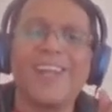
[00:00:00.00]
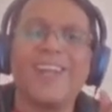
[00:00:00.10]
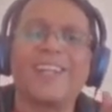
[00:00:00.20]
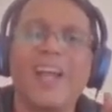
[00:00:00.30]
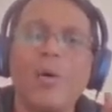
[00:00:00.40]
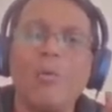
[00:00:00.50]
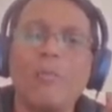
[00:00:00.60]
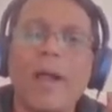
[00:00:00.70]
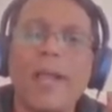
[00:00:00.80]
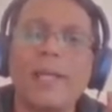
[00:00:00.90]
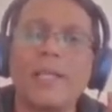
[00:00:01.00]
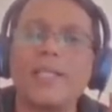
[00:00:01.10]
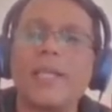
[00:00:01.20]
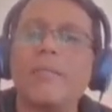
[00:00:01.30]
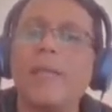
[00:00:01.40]
Now minus
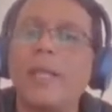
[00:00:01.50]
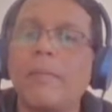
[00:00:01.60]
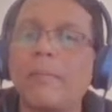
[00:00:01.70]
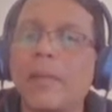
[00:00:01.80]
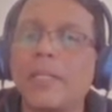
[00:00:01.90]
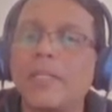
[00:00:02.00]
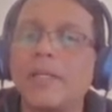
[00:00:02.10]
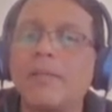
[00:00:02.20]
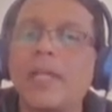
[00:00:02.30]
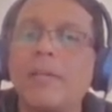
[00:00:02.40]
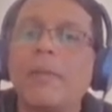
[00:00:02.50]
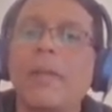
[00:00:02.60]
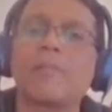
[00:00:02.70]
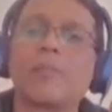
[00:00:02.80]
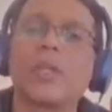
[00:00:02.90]
ab plus 7ab.
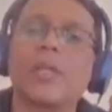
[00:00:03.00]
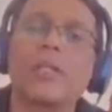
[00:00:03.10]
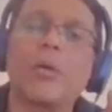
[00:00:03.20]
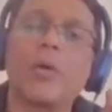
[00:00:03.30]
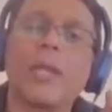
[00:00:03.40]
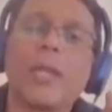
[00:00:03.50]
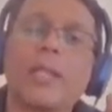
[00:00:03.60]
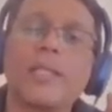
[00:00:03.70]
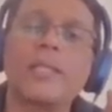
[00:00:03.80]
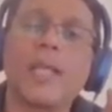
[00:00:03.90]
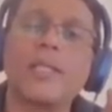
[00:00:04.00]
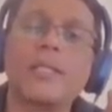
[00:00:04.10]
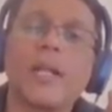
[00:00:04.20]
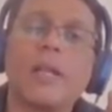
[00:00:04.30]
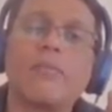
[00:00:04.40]
Now again the signs
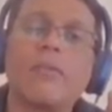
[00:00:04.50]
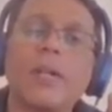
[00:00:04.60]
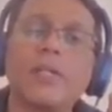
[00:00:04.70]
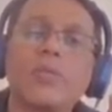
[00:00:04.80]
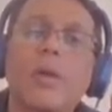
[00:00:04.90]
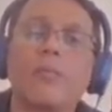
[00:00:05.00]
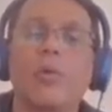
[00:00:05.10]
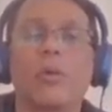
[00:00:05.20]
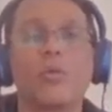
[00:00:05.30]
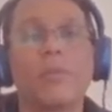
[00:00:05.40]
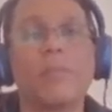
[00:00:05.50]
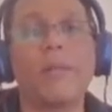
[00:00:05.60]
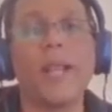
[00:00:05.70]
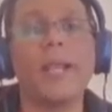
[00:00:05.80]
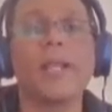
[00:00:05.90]
are different, so I am going to
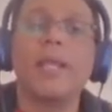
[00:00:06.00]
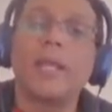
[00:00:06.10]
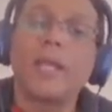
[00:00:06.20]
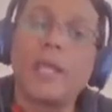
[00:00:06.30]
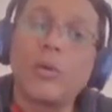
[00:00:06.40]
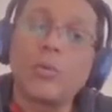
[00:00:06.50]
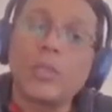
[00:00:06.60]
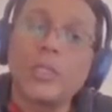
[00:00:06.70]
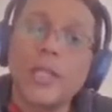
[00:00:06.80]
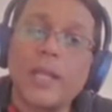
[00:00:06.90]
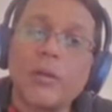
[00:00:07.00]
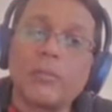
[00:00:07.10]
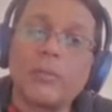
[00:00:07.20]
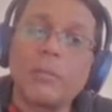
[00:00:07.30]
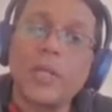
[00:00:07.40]
subtract, give the sign
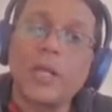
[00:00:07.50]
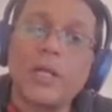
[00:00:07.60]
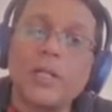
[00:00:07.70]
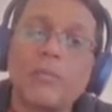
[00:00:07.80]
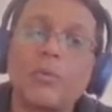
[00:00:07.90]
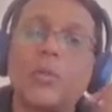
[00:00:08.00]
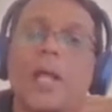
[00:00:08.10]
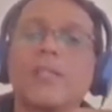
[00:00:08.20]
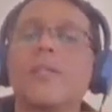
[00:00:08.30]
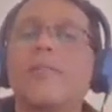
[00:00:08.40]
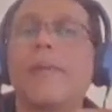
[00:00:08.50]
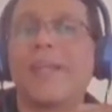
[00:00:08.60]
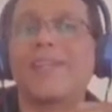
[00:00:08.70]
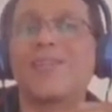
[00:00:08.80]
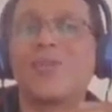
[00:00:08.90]
of the bigger term to the answer,
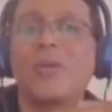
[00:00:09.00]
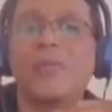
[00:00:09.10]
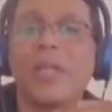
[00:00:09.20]
minus 2ab.